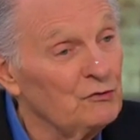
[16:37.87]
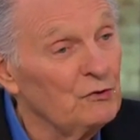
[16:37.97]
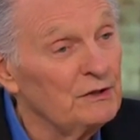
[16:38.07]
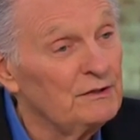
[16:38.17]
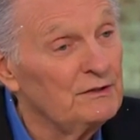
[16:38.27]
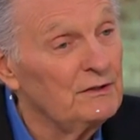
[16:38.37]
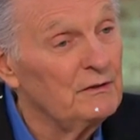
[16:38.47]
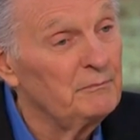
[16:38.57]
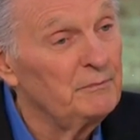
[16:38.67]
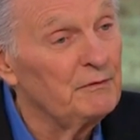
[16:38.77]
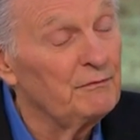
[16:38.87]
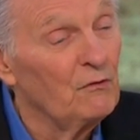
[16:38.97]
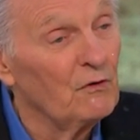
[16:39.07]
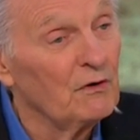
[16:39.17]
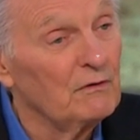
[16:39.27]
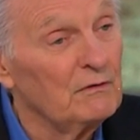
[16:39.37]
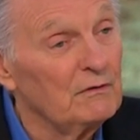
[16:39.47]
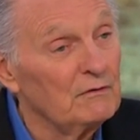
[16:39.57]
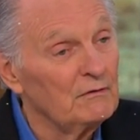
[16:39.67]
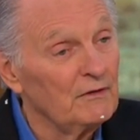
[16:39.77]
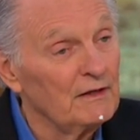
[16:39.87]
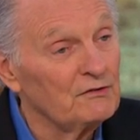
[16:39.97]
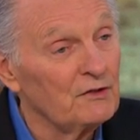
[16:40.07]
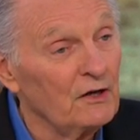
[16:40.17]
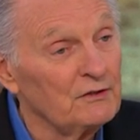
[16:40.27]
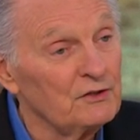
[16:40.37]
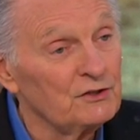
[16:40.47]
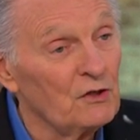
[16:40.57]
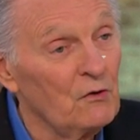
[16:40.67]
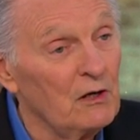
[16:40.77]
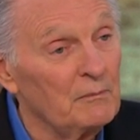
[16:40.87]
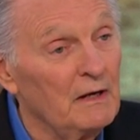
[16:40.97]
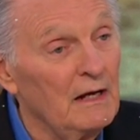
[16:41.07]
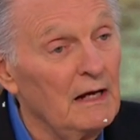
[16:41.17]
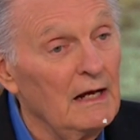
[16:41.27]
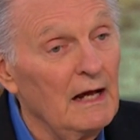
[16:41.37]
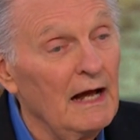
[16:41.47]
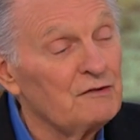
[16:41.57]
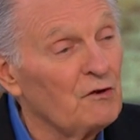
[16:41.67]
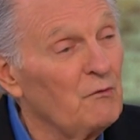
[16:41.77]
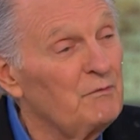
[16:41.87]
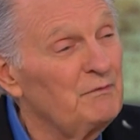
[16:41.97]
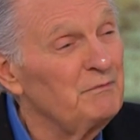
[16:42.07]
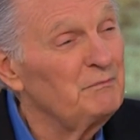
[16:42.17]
while writing it in the middle of MASH. It earned him close to $20 million and earned